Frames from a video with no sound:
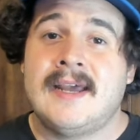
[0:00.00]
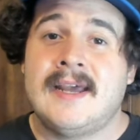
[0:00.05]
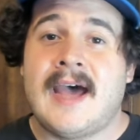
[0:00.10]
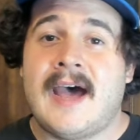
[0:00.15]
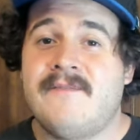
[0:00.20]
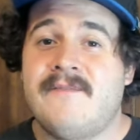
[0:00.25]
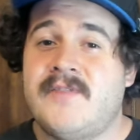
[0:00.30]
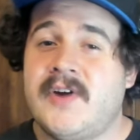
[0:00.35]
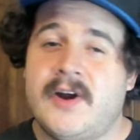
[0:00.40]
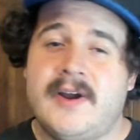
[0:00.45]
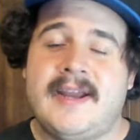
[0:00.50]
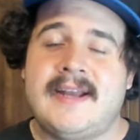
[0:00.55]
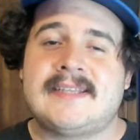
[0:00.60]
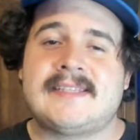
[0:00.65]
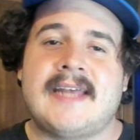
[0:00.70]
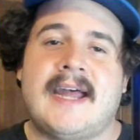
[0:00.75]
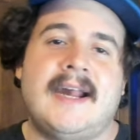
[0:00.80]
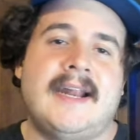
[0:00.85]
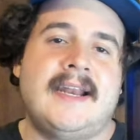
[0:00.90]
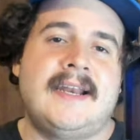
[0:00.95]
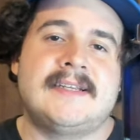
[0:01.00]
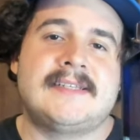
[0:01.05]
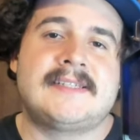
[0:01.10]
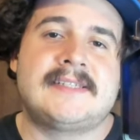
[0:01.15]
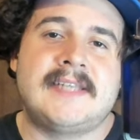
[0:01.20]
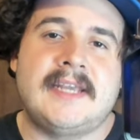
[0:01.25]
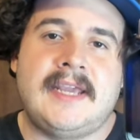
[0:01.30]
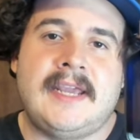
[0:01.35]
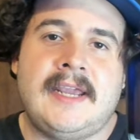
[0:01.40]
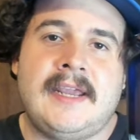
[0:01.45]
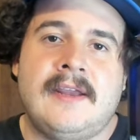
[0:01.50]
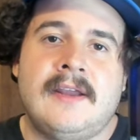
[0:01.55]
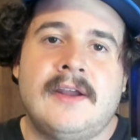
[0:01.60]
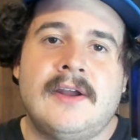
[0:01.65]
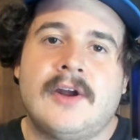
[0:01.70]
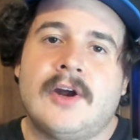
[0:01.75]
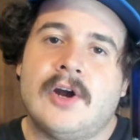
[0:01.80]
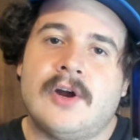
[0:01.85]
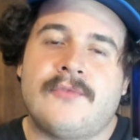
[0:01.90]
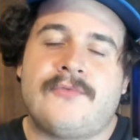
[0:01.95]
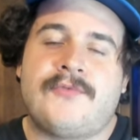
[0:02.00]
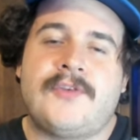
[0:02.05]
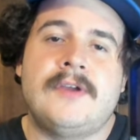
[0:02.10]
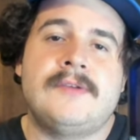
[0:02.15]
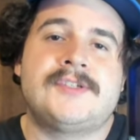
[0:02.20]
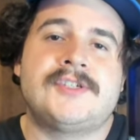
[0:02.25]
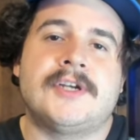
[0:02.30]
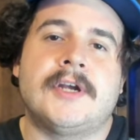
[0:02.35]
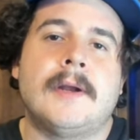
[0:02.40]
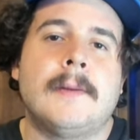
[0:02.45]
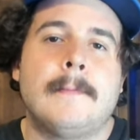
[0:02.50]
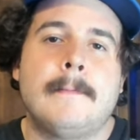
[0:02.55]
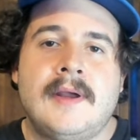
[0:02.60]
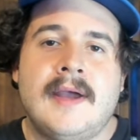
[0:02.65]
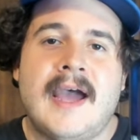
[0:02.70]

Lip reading: I'm very excited to see her future.